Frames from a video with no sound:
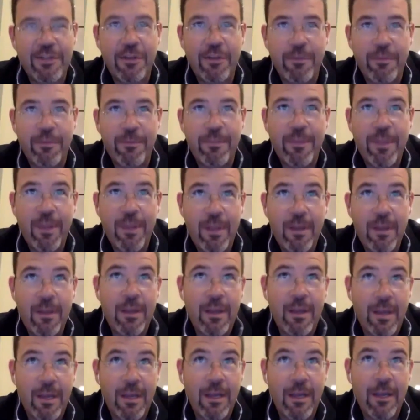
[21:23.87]
So
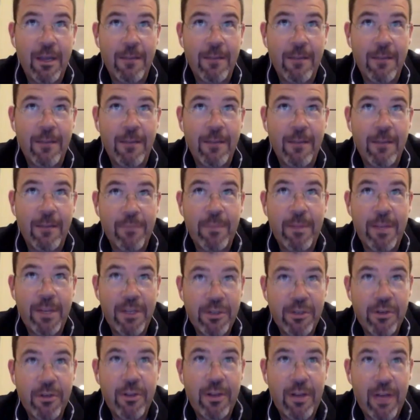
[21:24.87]

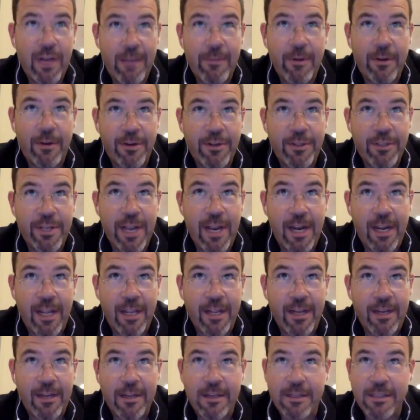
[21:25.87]
to make sure that I'm
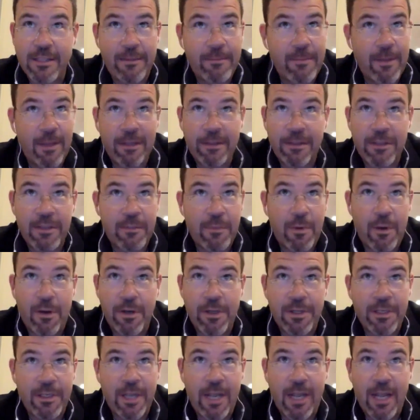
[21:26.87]
understanding it, because I'm not the
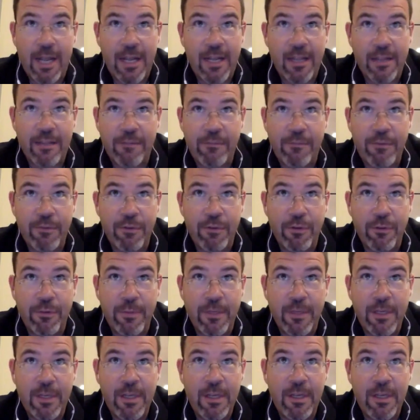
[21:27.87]
smartest guy in the room.